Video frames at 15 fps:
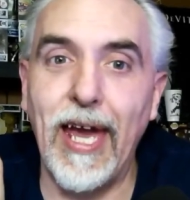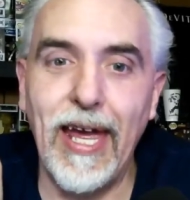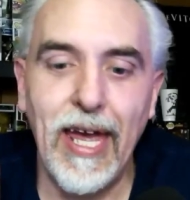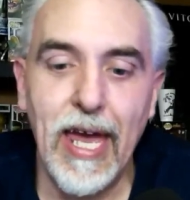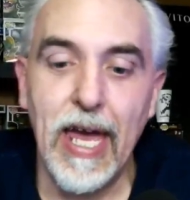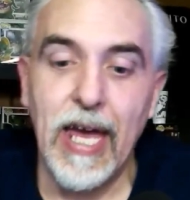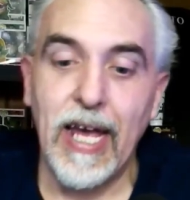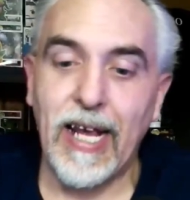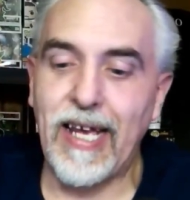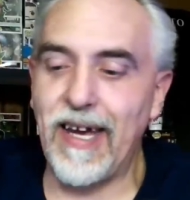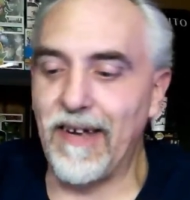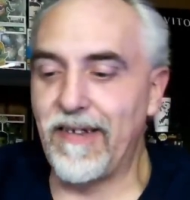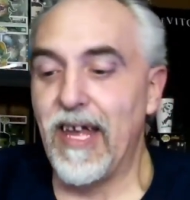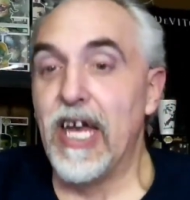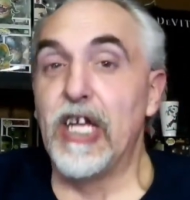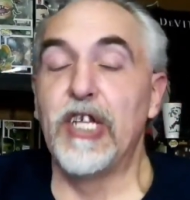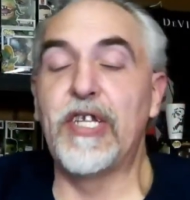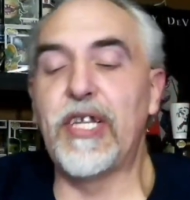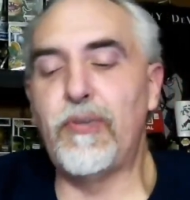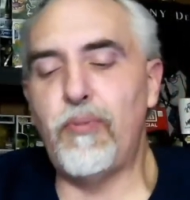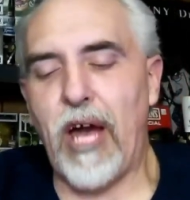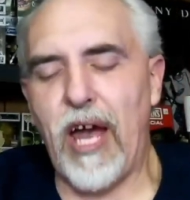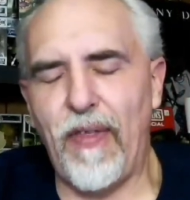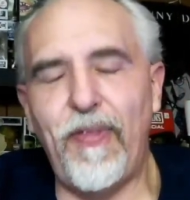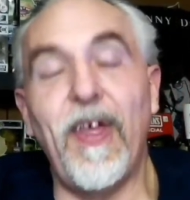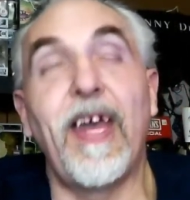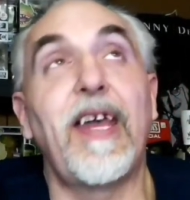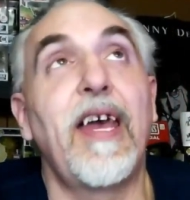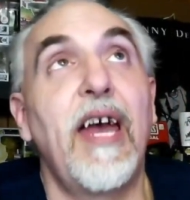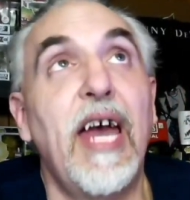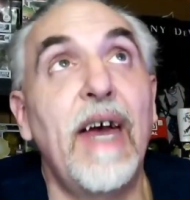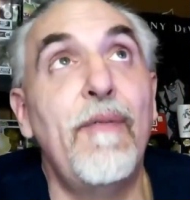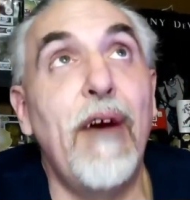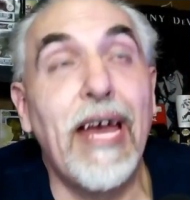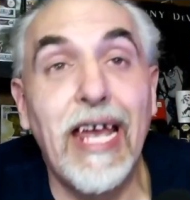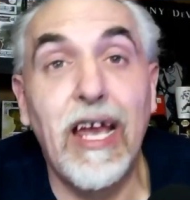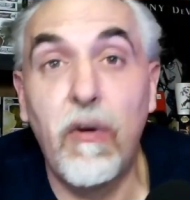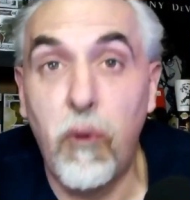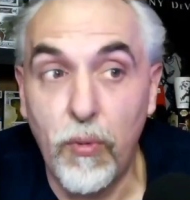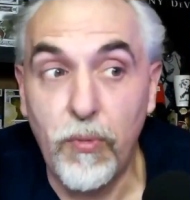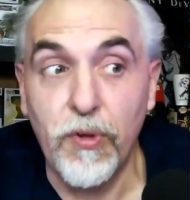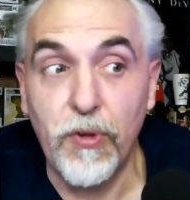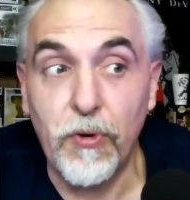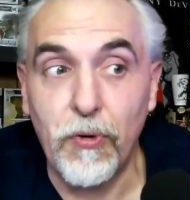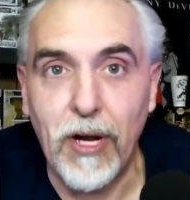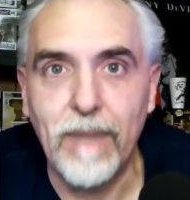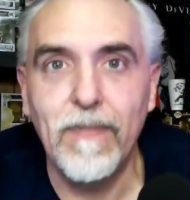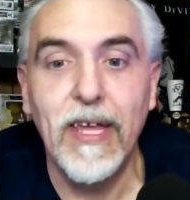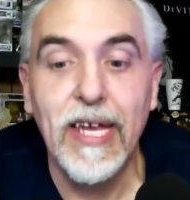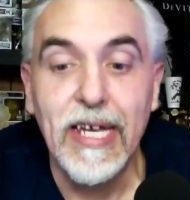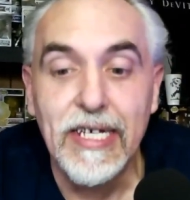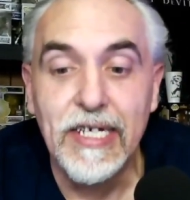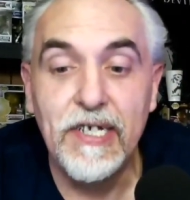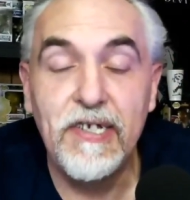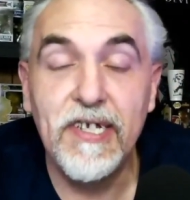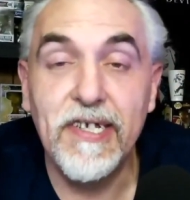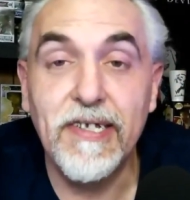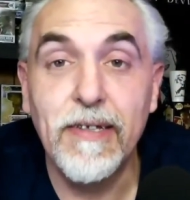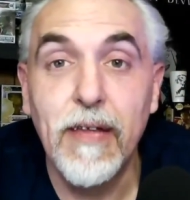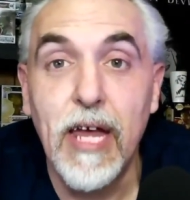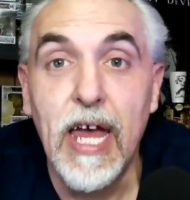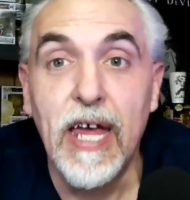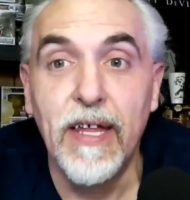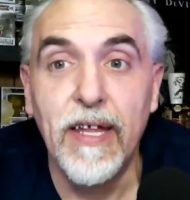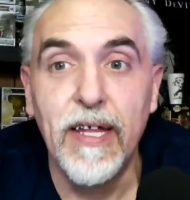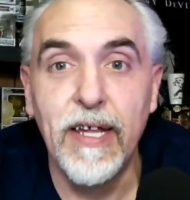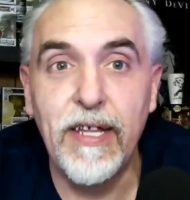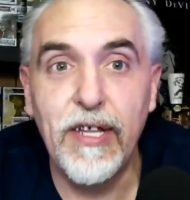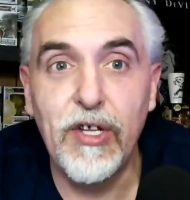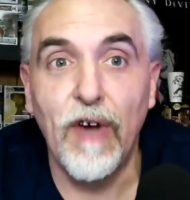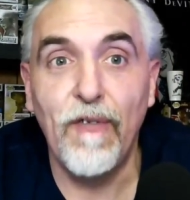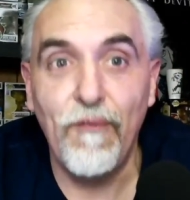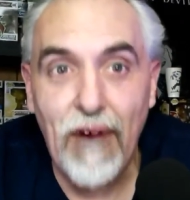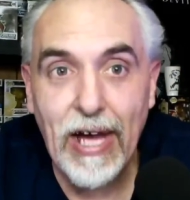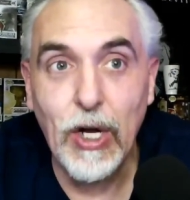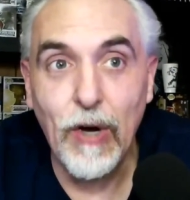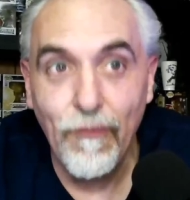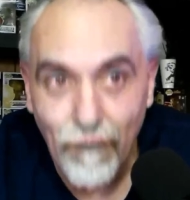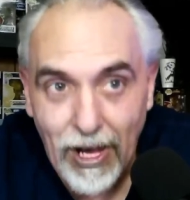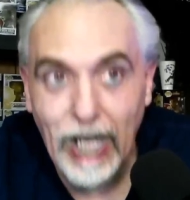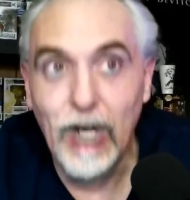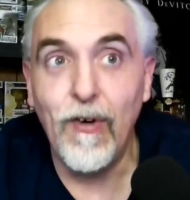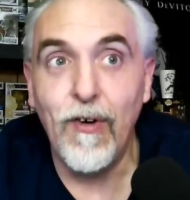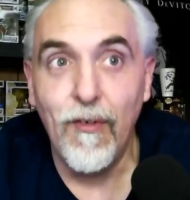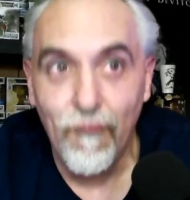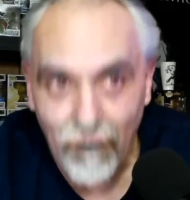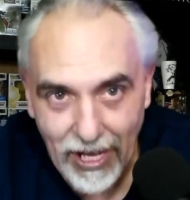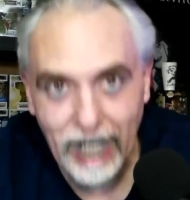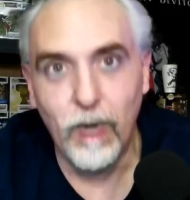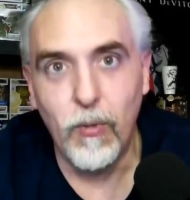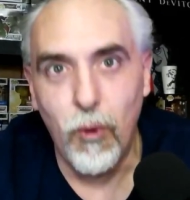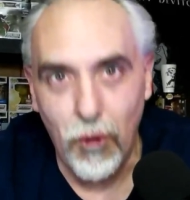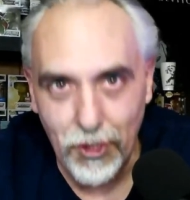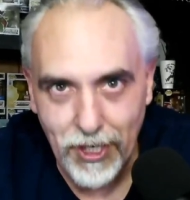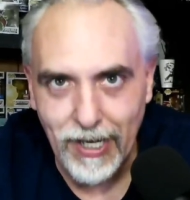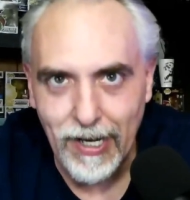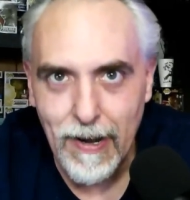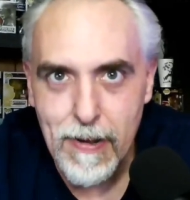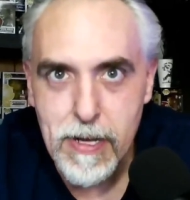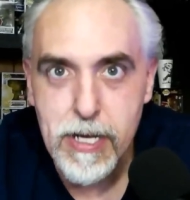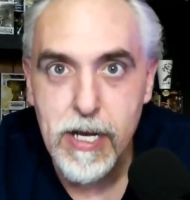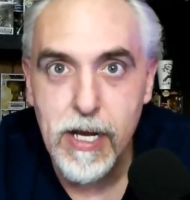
Okay? Because this is what I think, if I can quote this right. She says, this is your final warning.